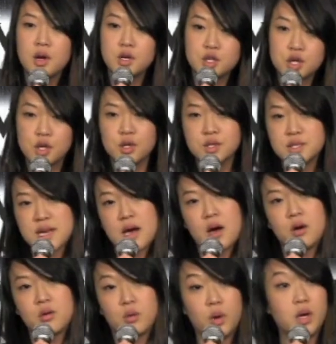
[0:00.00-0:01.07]
Turns
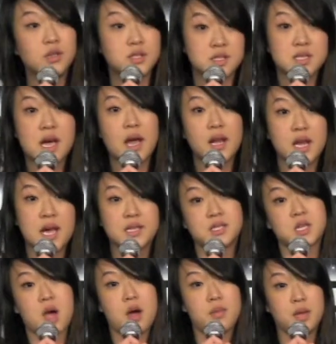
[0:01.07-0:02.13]
out, well, society has
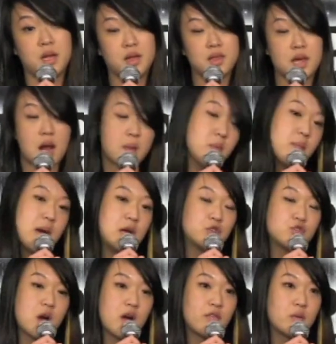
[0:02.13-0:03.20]
taught me that I'm a bad
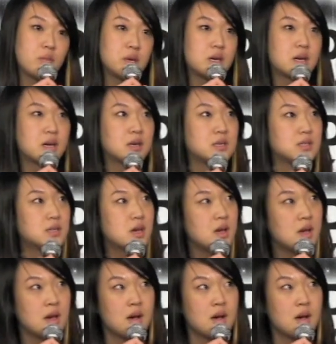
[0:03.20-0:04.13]
driver because